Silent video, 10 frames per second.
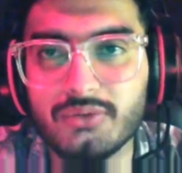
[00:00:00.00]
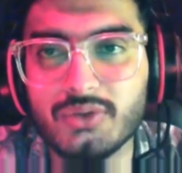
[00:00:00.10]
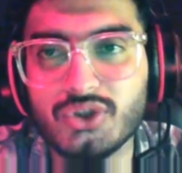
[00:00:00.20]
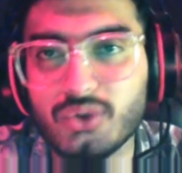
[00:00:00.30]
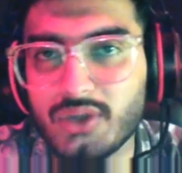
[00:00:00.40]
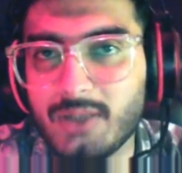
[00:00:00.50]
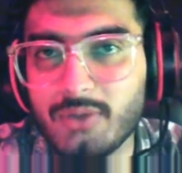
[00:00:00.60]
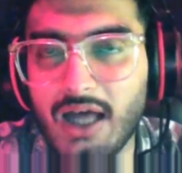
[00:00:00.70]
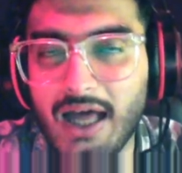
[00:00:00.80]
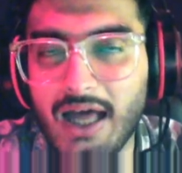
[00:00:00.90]
We show them
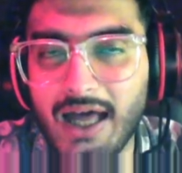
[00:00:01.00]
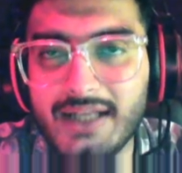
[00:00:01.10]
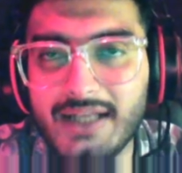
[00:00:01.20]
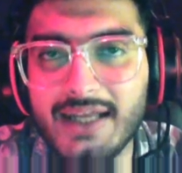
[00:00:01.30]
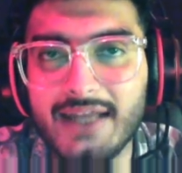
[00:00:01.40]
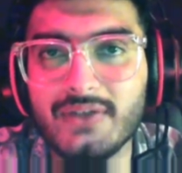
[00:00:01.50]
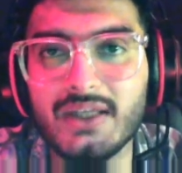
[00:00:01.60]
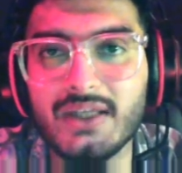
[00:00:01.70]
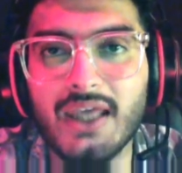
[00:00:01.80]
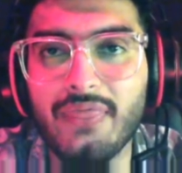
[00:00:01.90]
your ad and we
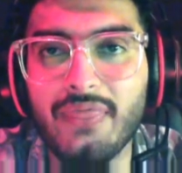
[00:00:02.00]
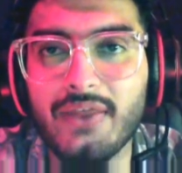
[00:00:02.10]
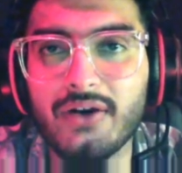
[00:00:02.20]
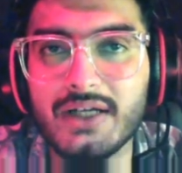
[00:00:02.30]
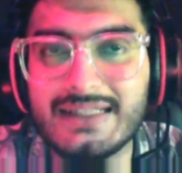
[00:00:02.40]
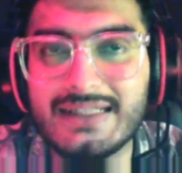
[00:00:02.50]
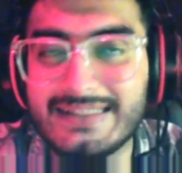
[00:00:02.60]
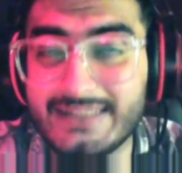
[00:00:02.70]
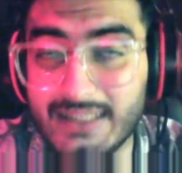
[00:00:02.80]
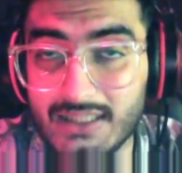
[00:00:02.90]
get their
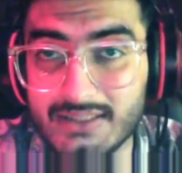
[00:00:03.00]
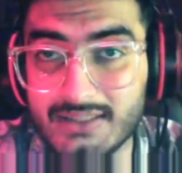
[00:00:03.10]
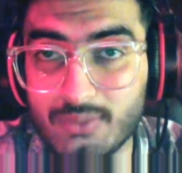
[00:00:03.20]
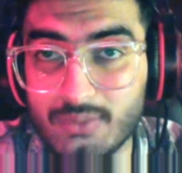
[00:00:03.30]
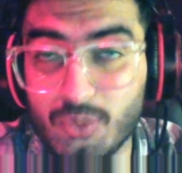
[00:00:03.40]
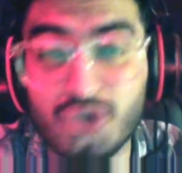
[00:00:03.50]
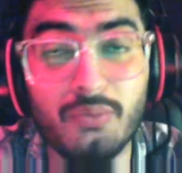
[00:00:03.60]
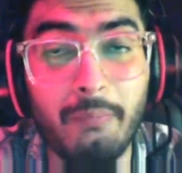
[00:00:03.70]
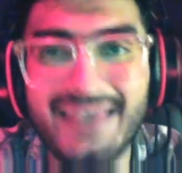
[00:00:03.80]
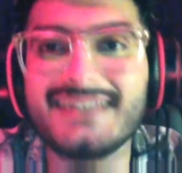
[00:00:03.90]
details, which
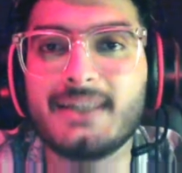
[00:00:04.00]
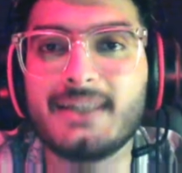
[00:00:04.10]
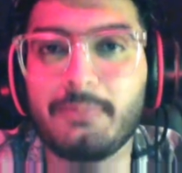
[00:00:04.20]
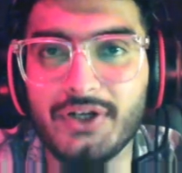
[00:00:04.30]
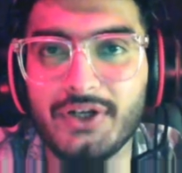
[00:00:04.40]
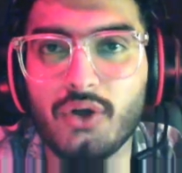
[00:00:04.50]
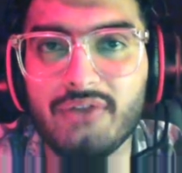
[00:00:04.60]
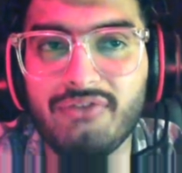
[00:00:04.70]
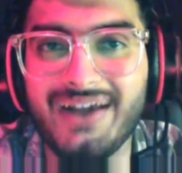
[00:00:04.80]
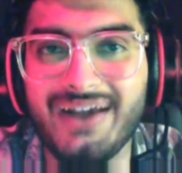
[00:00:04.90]
makes them pre-qualify.